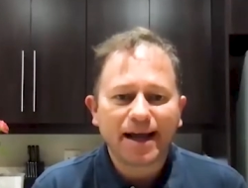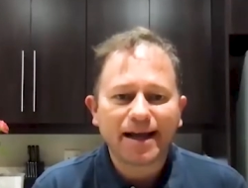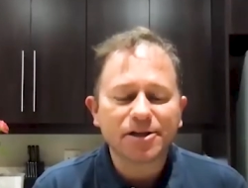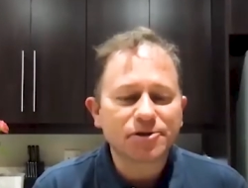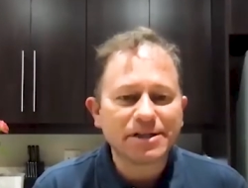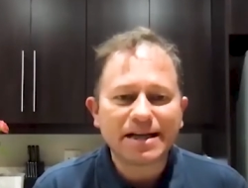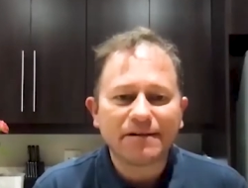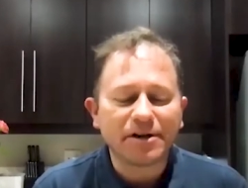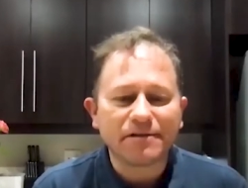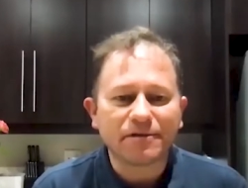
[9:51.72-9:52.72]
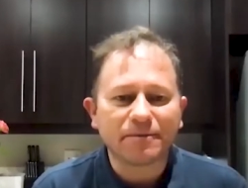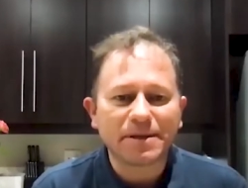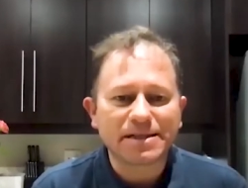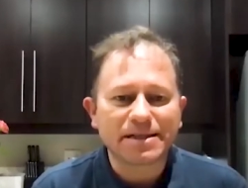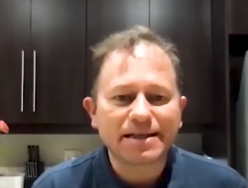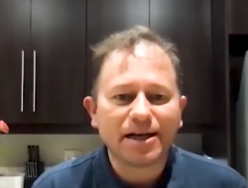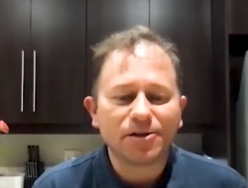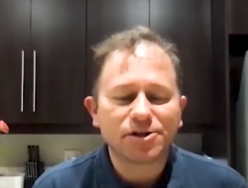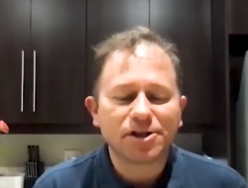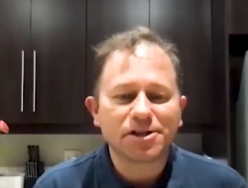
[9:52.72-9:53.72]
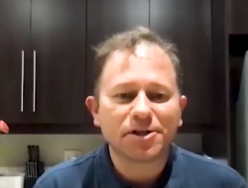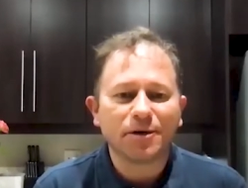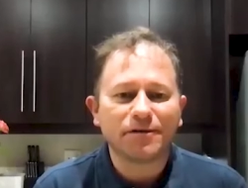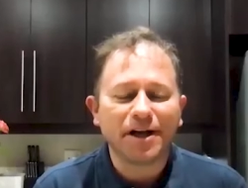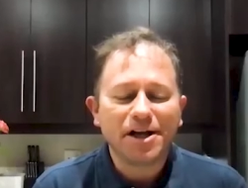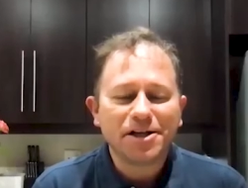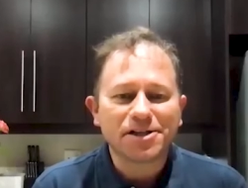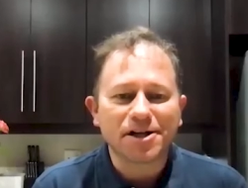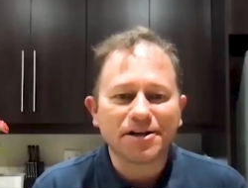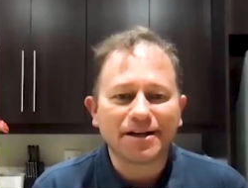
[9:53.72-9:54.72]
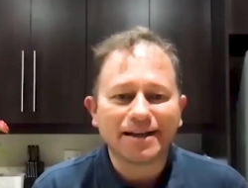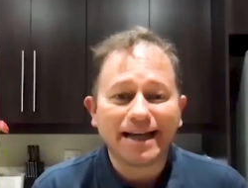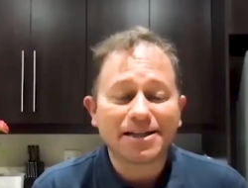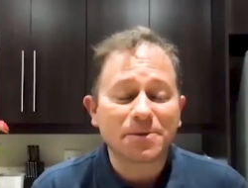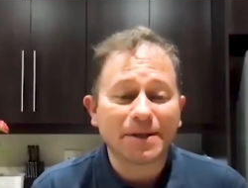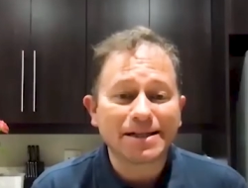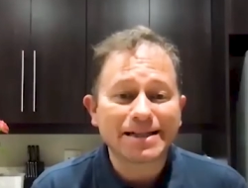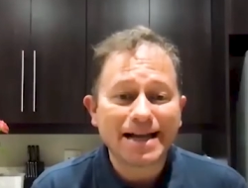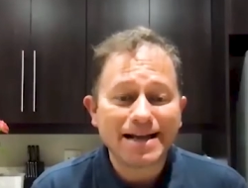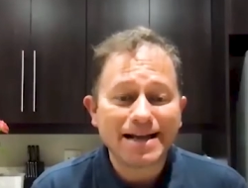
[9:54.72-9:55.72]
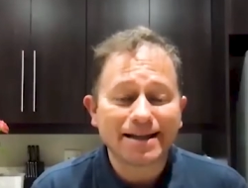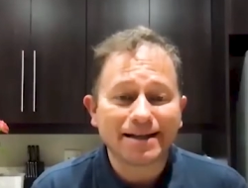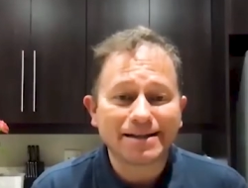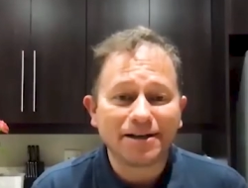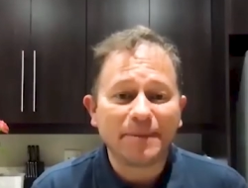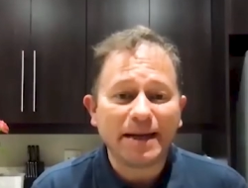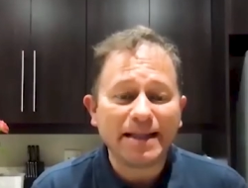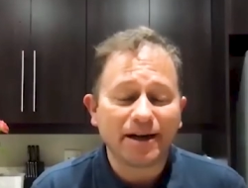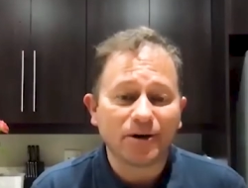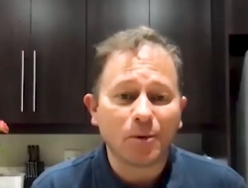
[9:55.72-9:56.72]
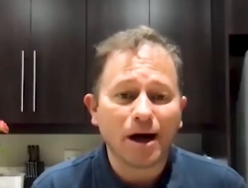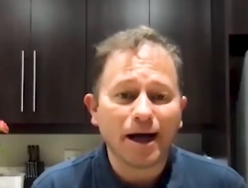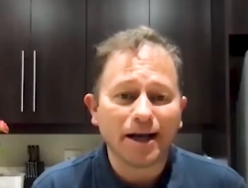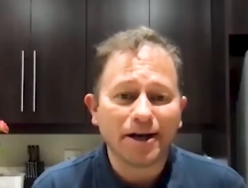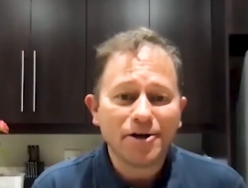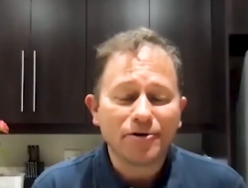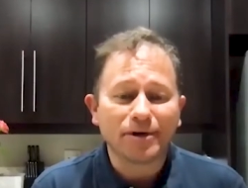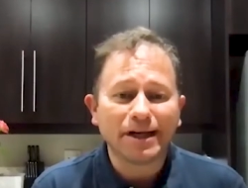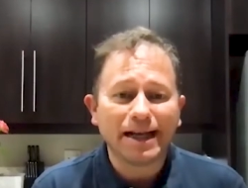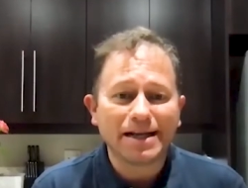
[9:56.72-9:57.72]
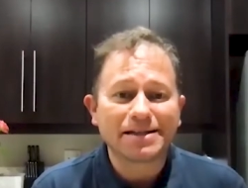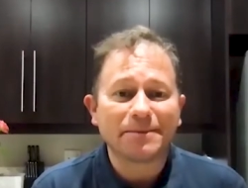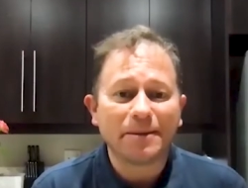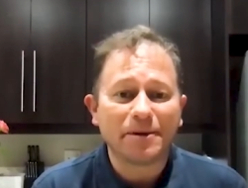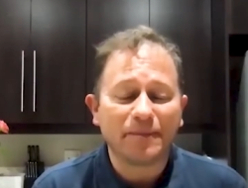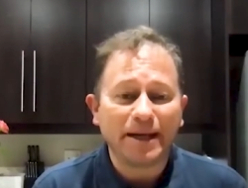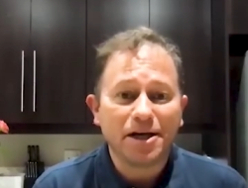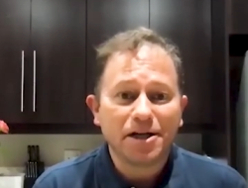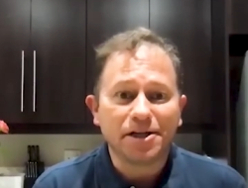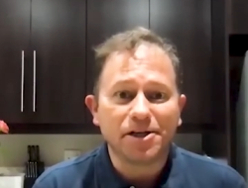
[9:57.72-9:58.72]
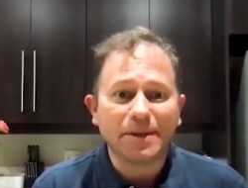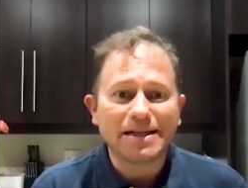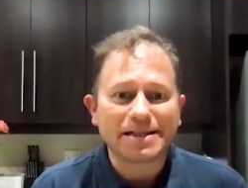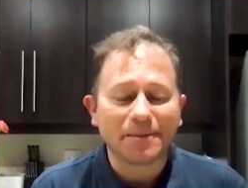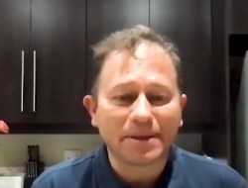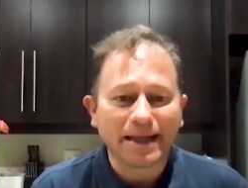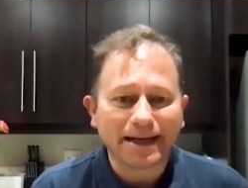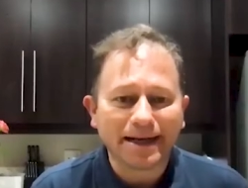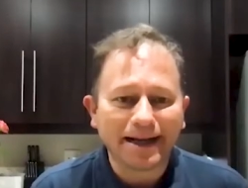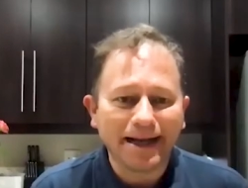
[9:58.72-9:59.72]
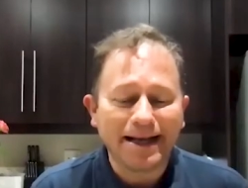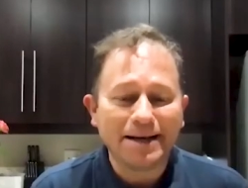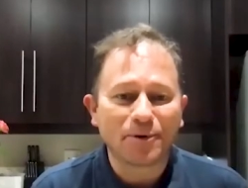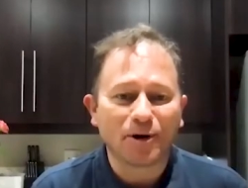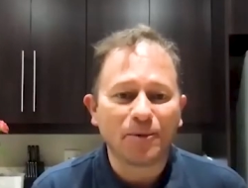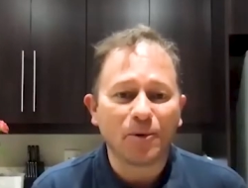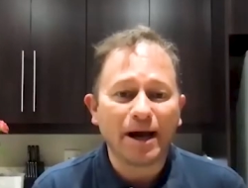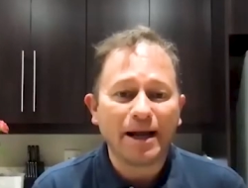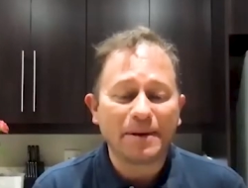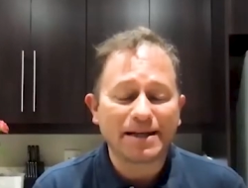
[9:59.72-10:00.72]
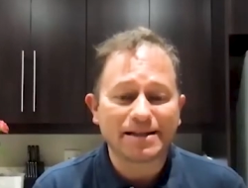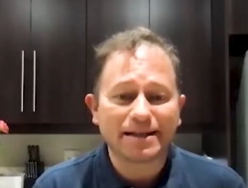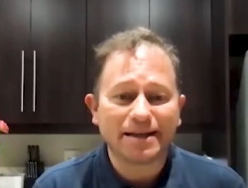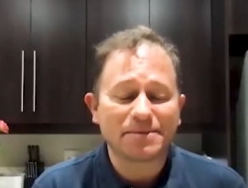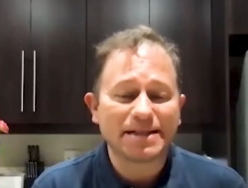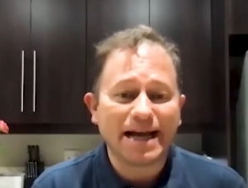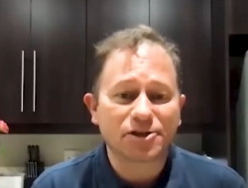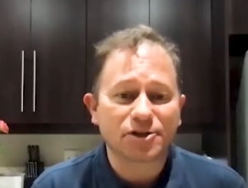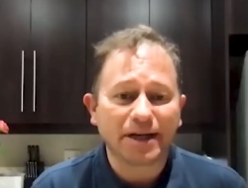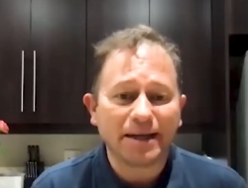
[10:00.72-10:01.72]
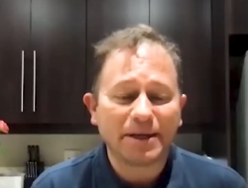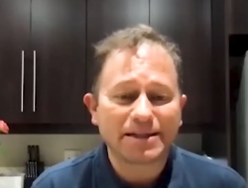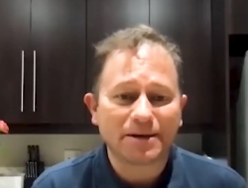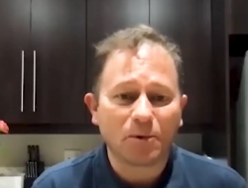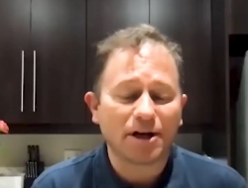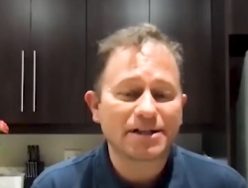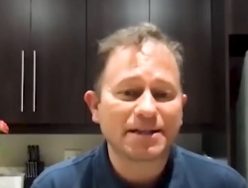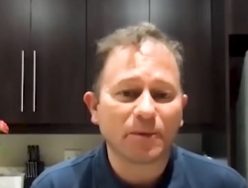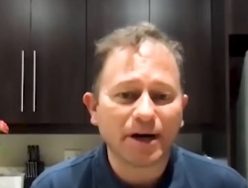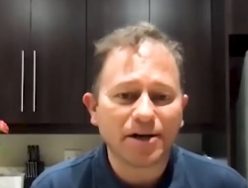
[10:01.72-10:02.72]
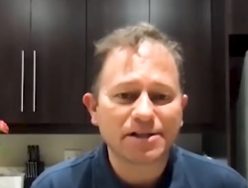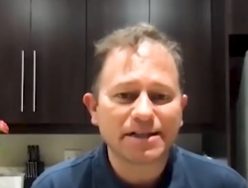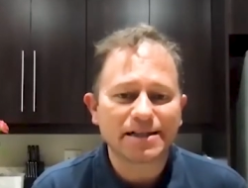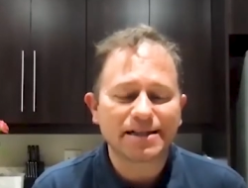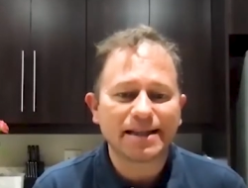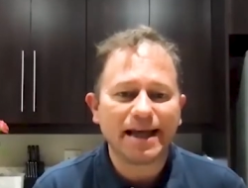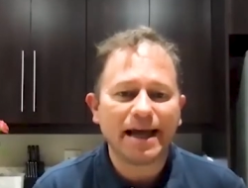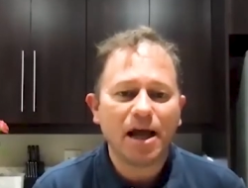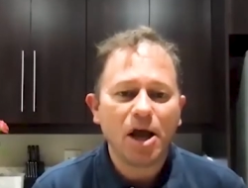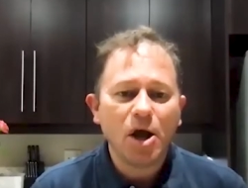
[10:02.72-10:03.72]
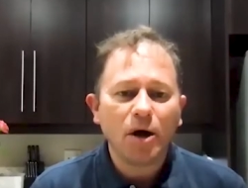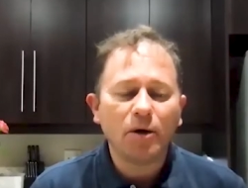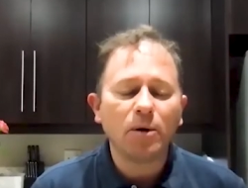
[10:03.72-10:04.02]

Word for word: countries have very different business cultures, and you often don't get to understand that until you've been there a while and realize that maybe you've been doing something in a, an improper way because it comes naturally, because it works somewhere else and doesn't there. But uh,